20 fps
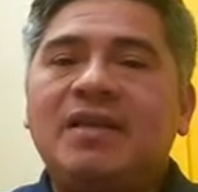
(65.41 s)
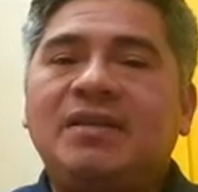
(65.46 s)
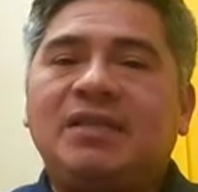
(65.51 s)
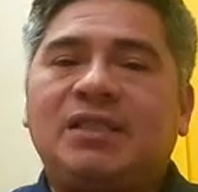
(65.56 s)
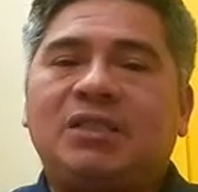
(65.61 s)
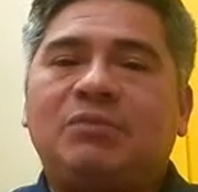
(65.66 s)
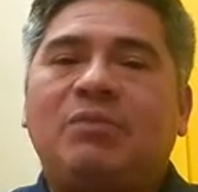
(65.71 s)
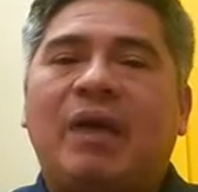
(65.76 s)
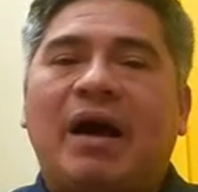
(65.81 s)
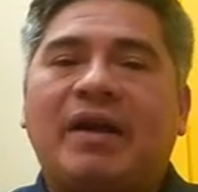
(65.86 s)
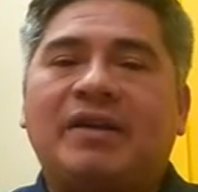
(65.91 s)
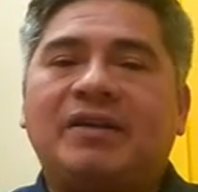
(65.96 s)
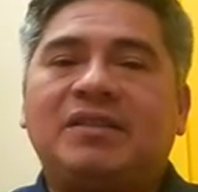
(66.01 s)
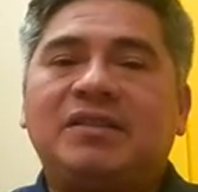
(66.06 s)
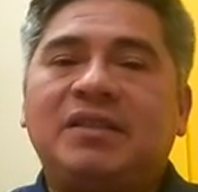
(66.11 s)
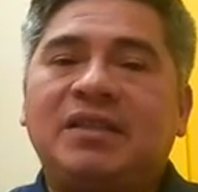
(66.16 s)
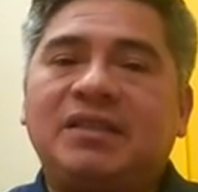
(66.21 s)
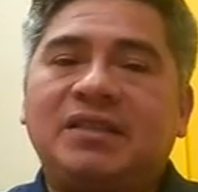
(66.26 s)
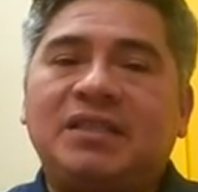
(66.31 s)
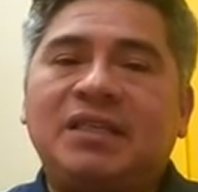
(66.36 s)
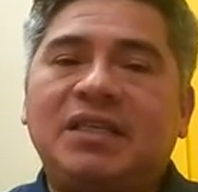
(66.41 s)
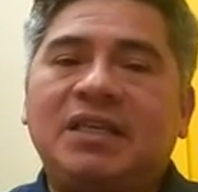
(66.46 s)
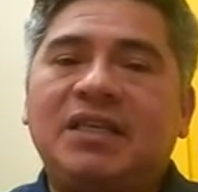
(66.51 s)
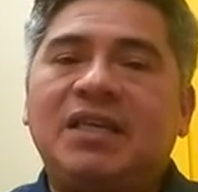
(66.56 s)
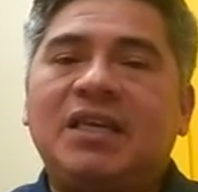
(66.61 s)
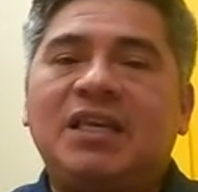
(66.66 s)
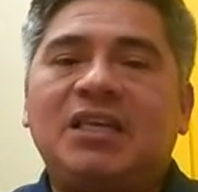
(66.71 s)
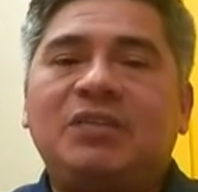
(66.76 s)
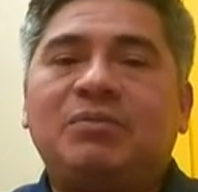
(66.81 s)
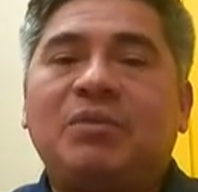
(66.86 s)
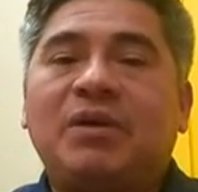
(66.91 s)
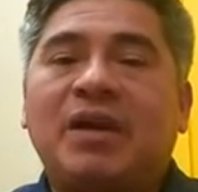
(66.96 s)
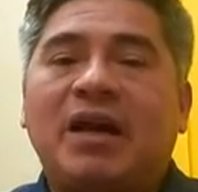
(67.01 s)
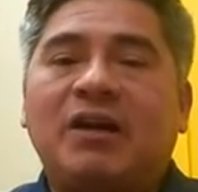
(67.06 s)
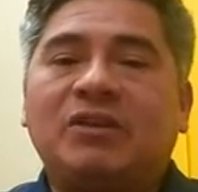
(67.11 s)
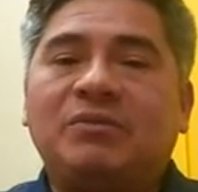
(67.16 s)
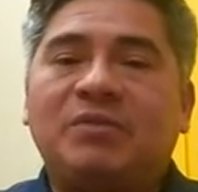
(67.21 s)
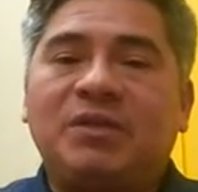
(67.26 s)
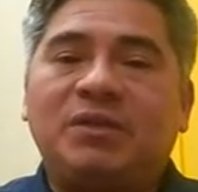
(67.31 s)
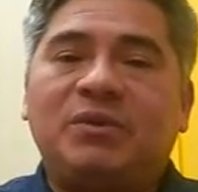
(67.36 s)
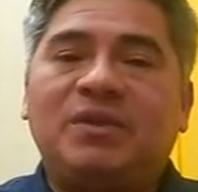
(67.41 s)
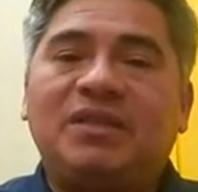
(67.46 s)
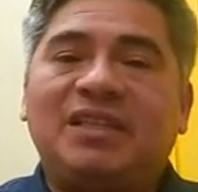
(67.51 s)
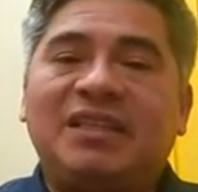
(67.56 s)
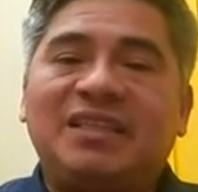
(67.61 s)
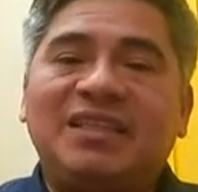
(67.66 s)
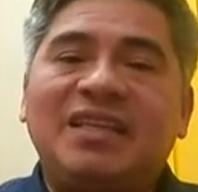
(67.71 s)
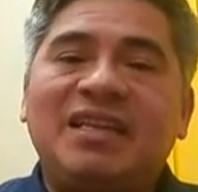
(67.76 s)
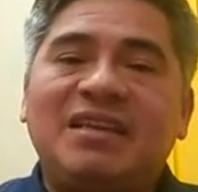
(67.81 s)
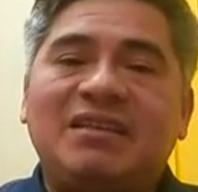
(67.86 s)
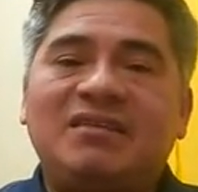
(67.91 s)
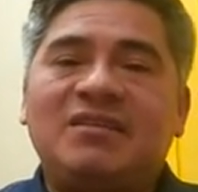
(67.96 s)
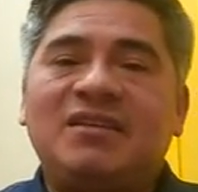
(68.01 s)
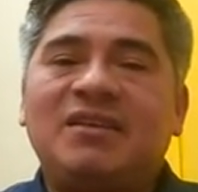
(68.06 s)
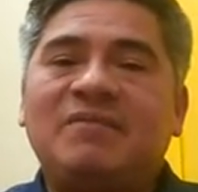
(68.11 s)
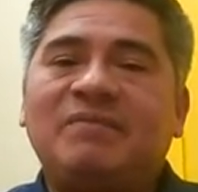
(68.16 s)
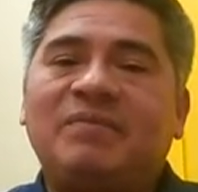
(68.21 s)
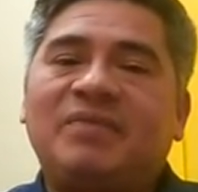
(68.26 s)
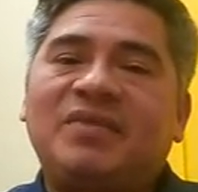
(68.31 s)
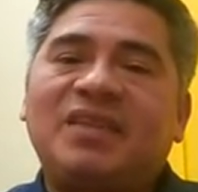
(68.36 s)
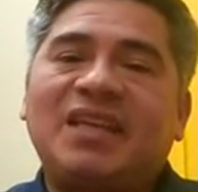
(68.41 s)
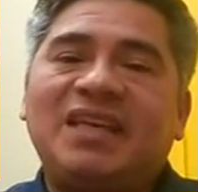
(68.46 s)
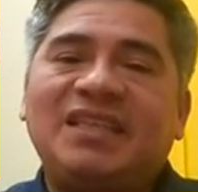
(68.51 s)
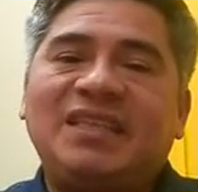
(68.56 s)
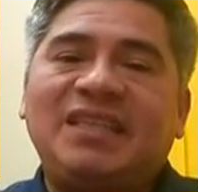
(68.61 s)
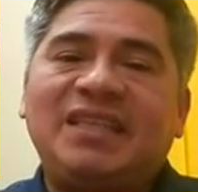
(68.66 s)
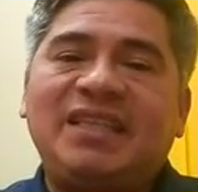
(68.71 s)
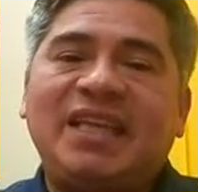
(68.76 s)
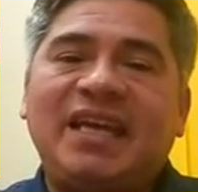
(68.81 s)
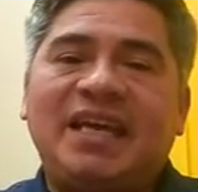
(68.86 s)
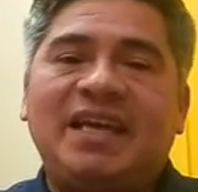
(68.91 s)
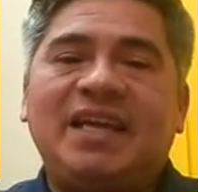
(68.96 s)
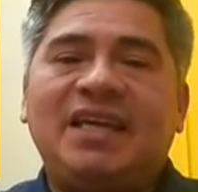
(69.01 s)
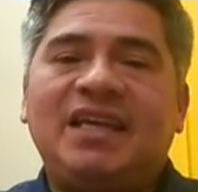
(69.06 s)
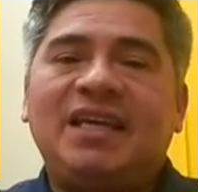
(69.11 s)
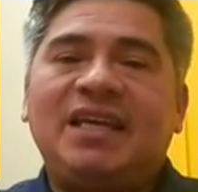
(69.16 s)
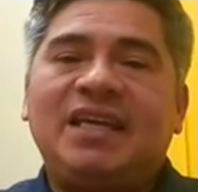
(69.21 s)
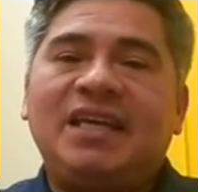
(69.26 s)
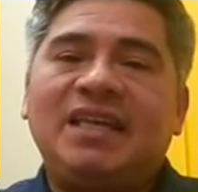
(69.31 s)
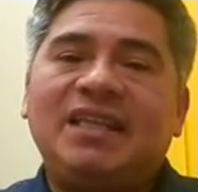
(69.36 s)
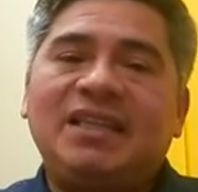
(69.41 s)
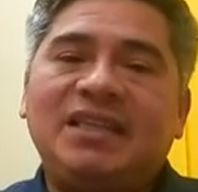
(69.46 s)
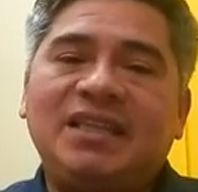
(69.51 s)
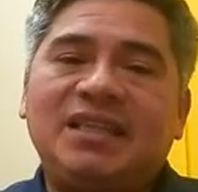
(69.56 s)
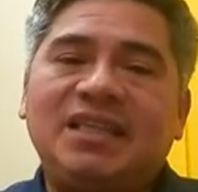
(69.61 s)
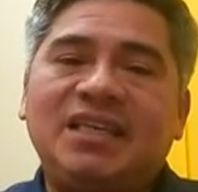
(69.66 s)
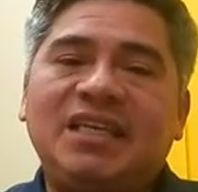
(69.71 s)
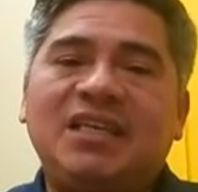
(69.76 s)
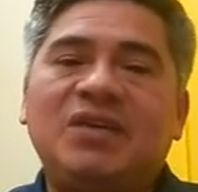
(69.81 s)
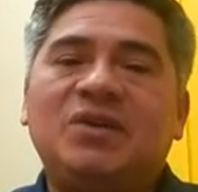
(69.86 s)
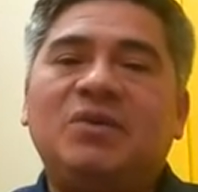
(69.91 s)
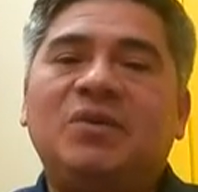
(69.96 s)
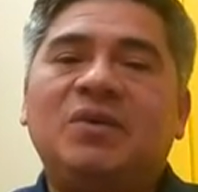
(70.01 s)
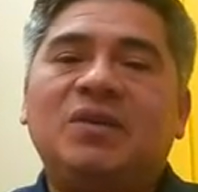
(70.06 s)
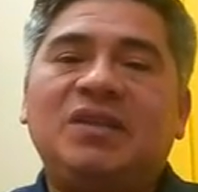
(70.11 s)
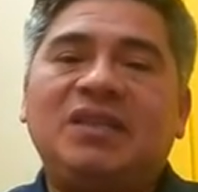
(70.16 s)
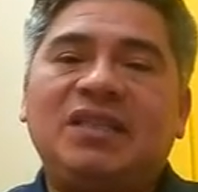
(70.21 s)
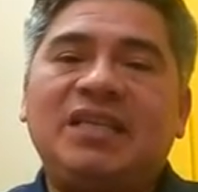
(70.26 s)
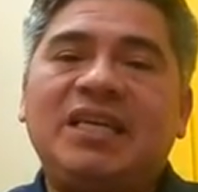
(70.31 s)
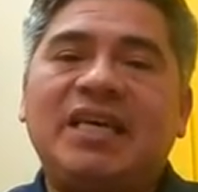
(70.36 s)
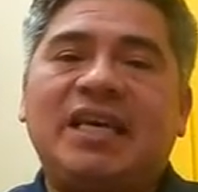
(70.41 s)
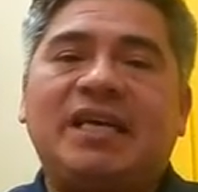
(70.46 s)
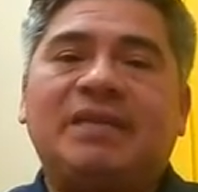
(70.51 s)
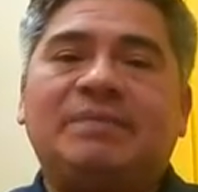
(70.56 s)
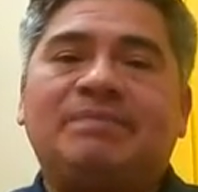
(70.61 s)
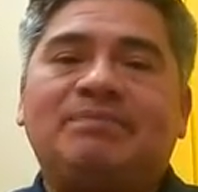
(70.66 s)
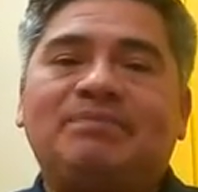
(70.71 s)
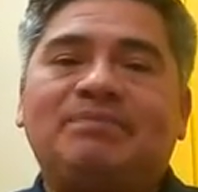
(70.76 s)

in Spanish the T is pronounced between the teeth. Te, tío, tía.